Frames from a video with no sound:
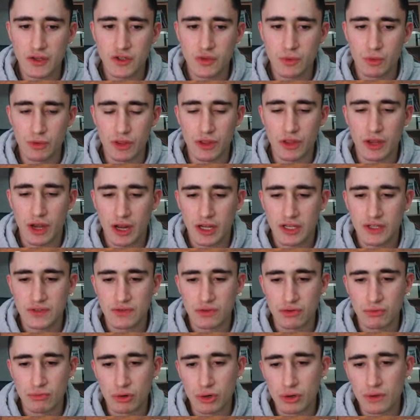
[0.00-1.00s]
within the next few
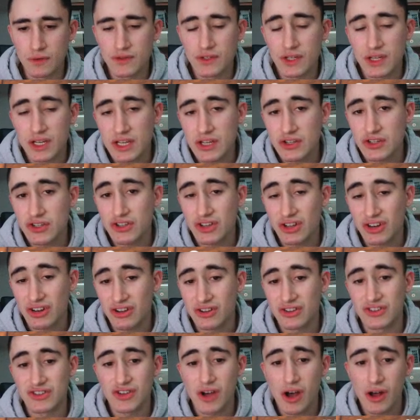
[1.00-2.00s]
moves, then he's just going to
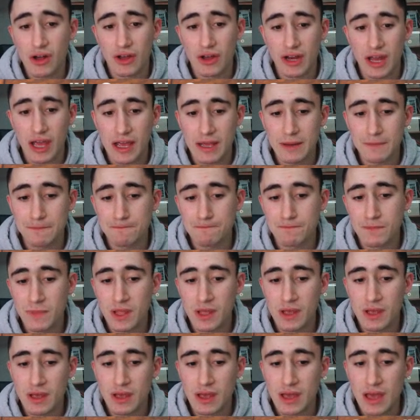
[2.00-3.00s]
consolidate,
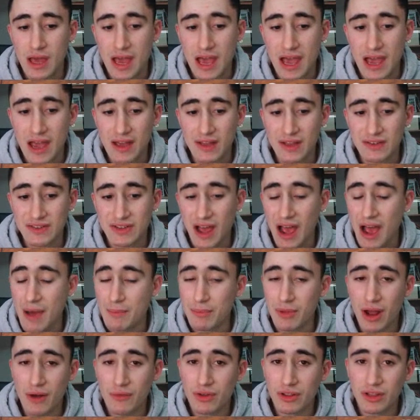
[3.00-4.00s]
and I'm
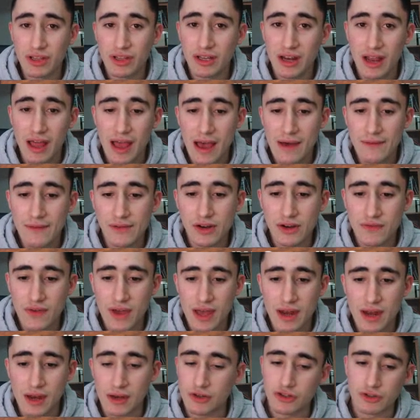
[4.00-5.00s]
not really going to have an
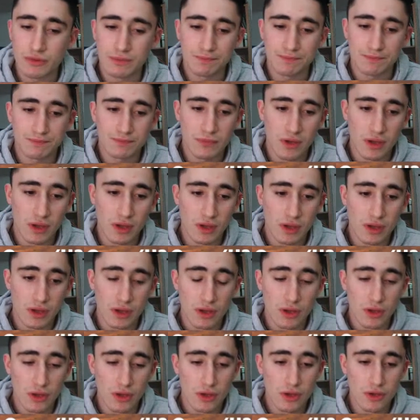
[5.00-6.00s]
advantage.
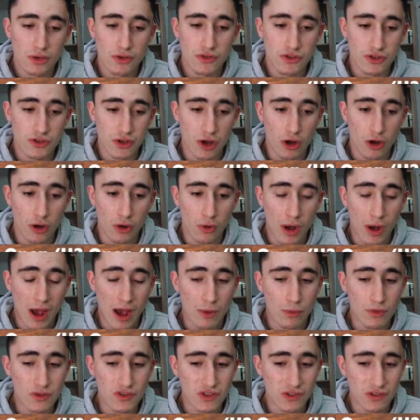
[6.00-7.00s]
So I
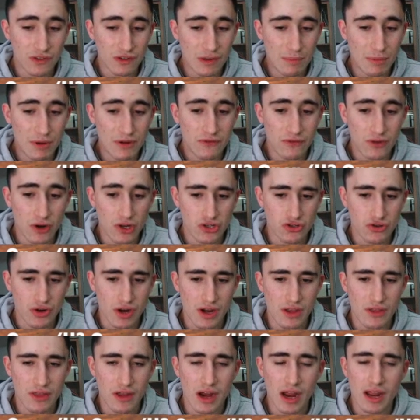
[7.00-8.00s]
was a little bit frustrated
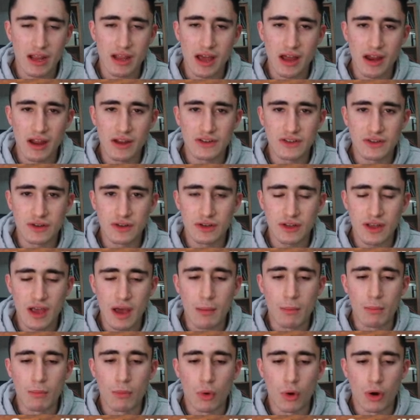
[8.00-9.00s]
that I kind of didn't get
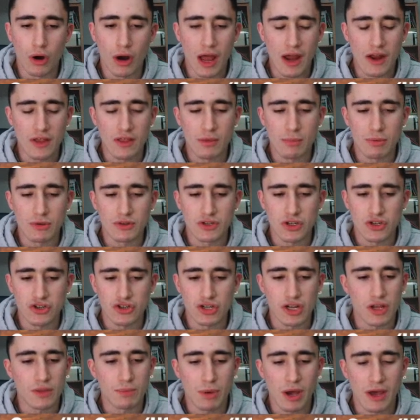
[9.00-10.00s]
more out of the position
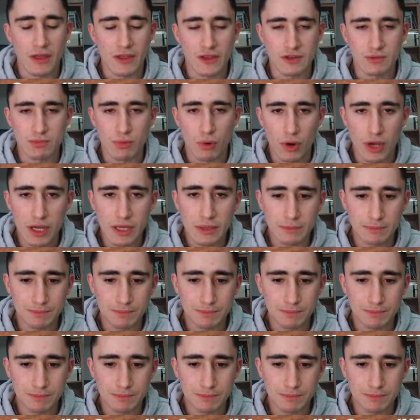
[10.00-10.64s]
by this point,